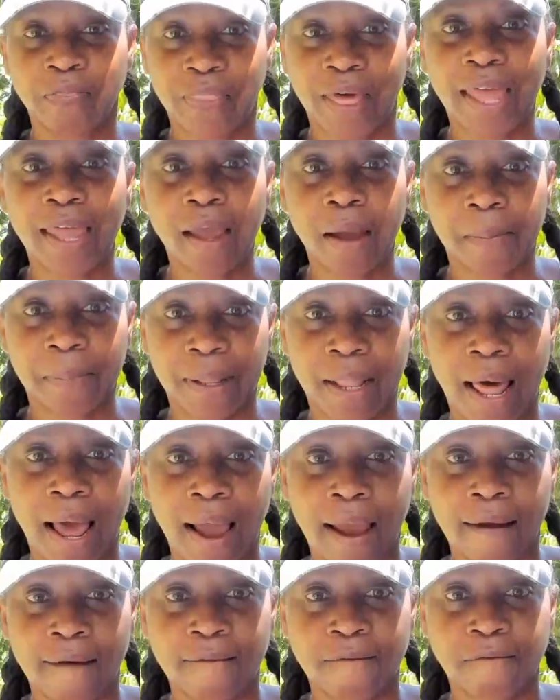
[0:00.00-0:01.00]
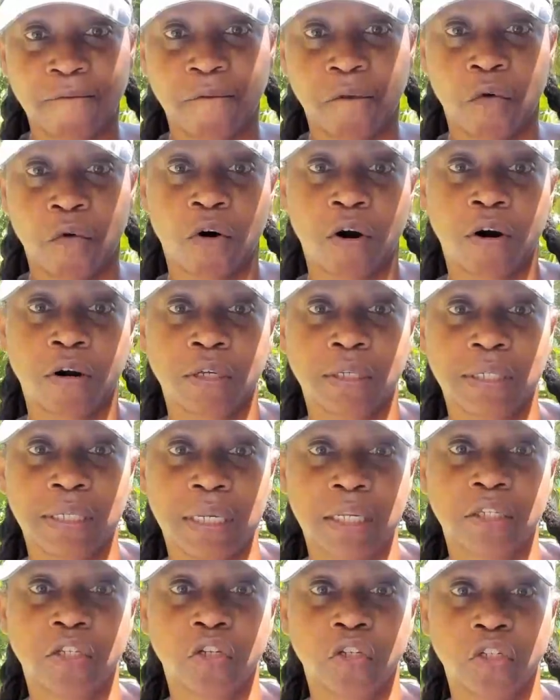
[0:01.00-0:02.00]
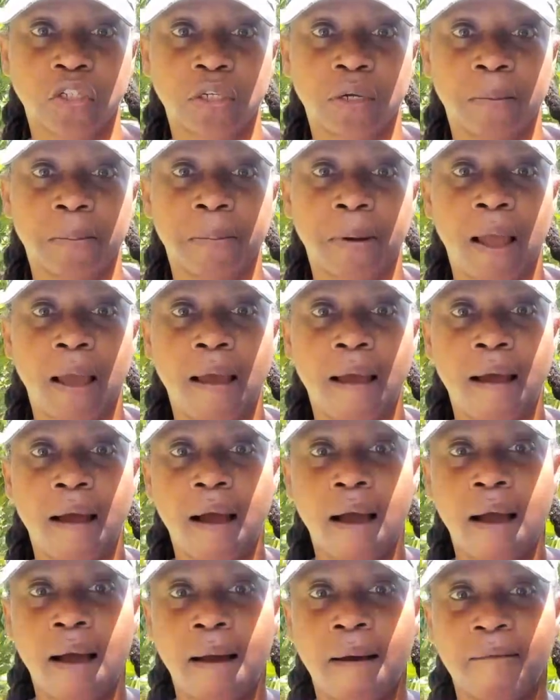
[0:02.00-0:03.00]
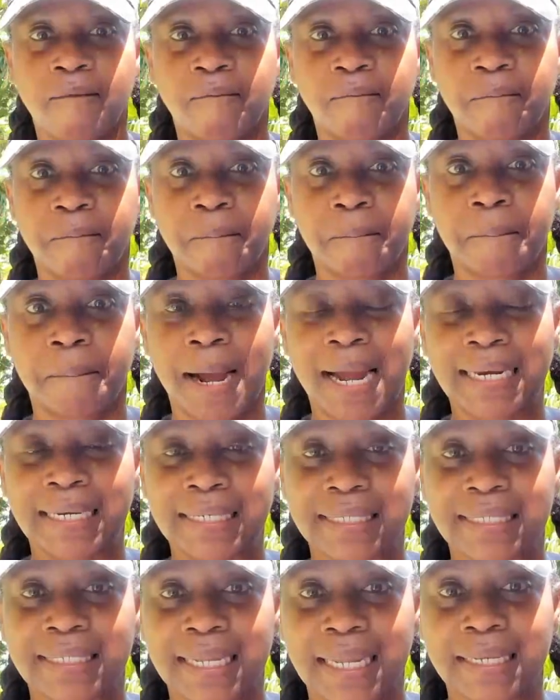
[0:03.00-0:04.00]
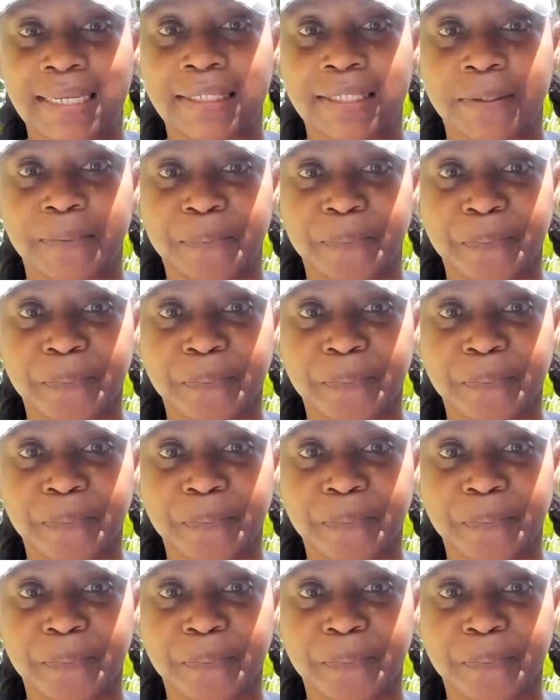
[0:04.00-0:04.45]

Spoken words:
they applied for citizenship by descent.